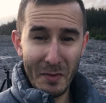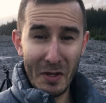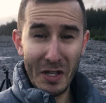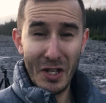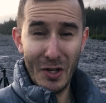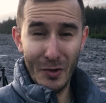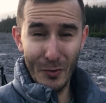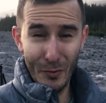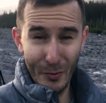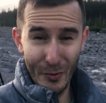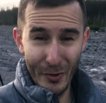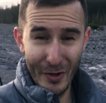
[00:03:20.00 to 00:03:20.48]
mean,
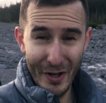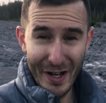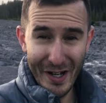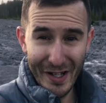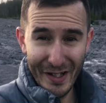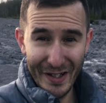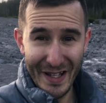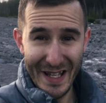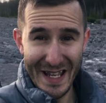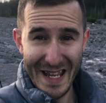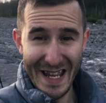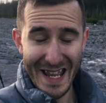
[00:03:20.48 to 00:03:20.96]
you
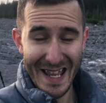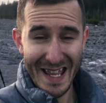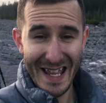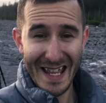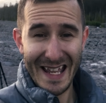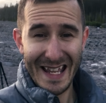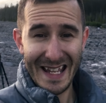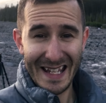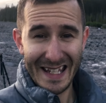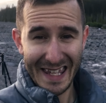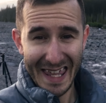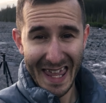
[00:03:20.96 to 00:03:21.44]
really
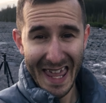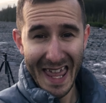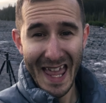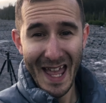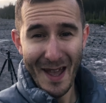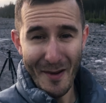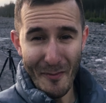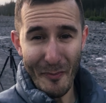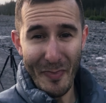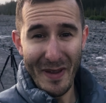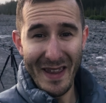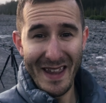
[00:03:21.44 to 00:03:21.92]

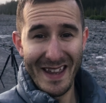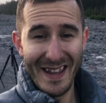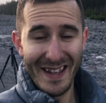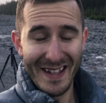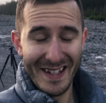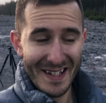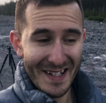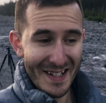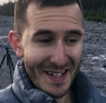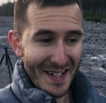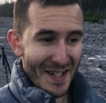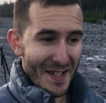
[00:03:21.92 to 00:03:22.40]
can't beat
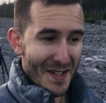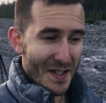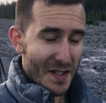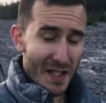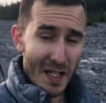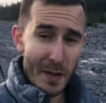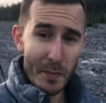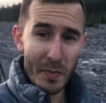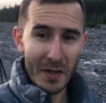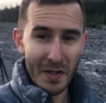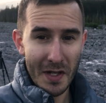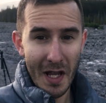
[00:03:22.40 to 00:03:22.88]

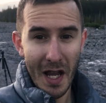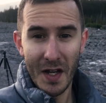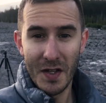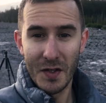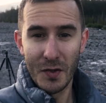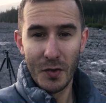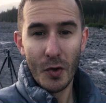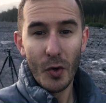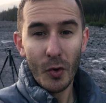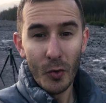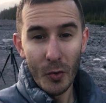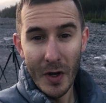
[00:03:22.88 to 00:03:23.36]
sleeping next
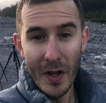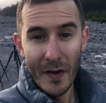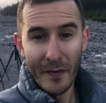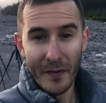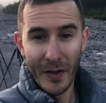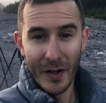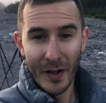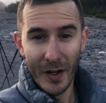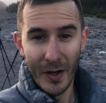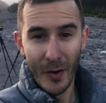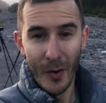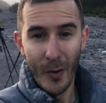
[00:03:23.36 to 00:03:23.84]
to a
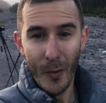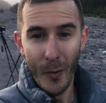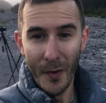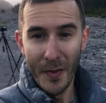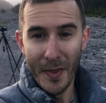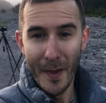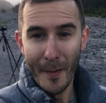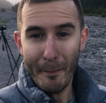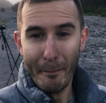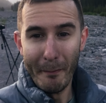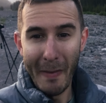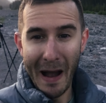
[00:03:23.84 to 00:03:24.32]
river
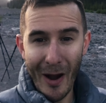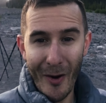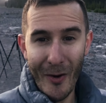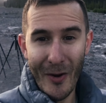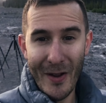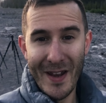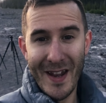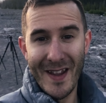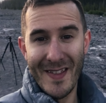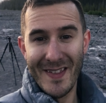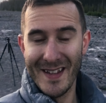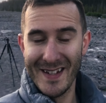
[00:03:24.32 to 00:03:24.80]
with a
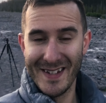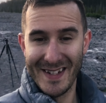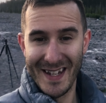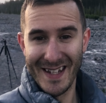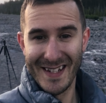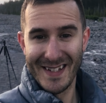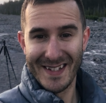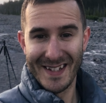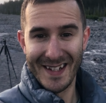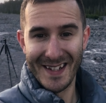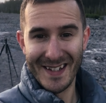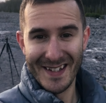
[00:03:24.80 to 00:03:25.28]
mountain in the
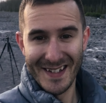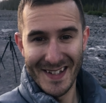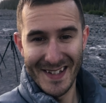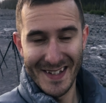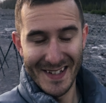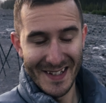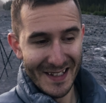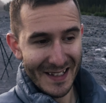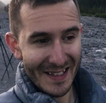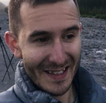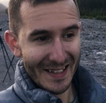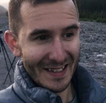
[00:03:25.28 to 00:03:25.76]
distance
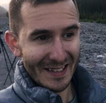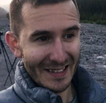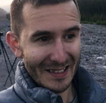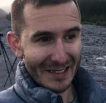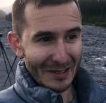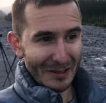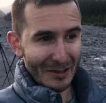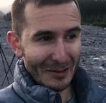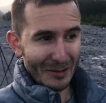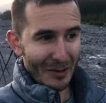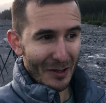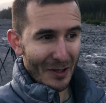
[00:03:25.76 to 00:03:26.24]

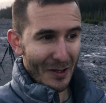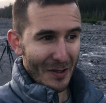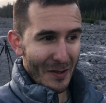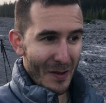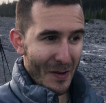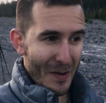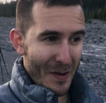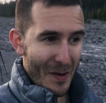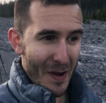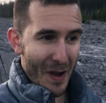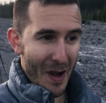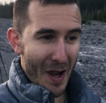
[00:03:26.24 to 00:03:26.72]

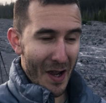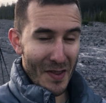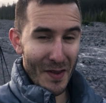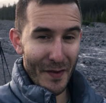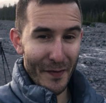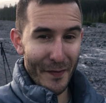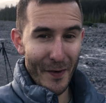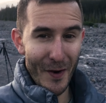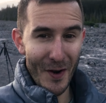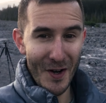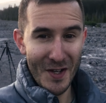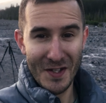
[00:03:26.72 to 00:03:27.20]
on the
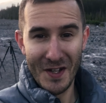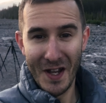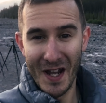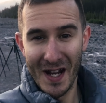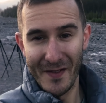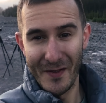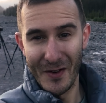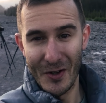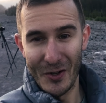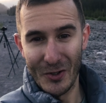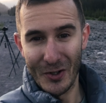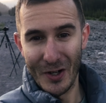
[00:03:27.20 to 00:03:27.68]
first night
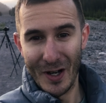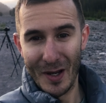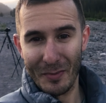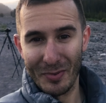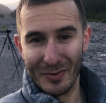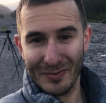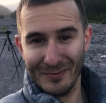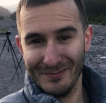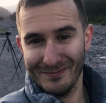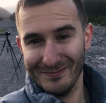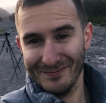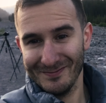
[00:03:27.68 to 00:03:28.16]
of your trip.
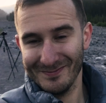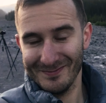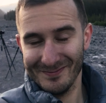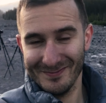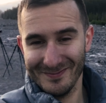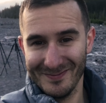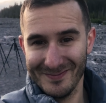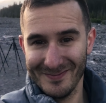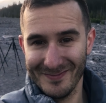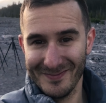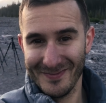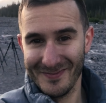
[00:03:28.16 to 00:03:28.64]

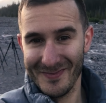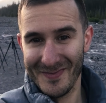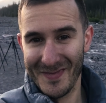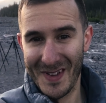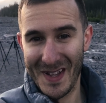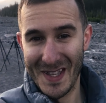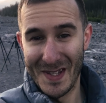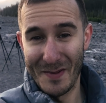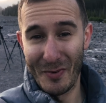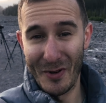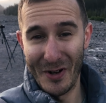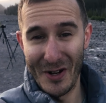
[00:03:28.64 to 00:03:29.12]

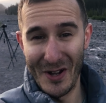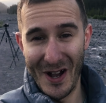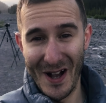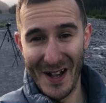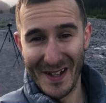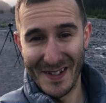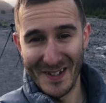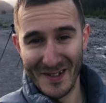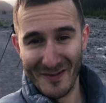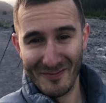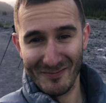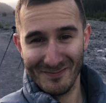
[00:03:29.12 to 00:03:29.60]
It's pretty
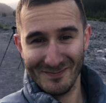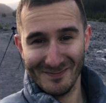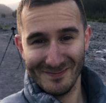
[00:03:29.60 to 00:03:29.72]
awesome.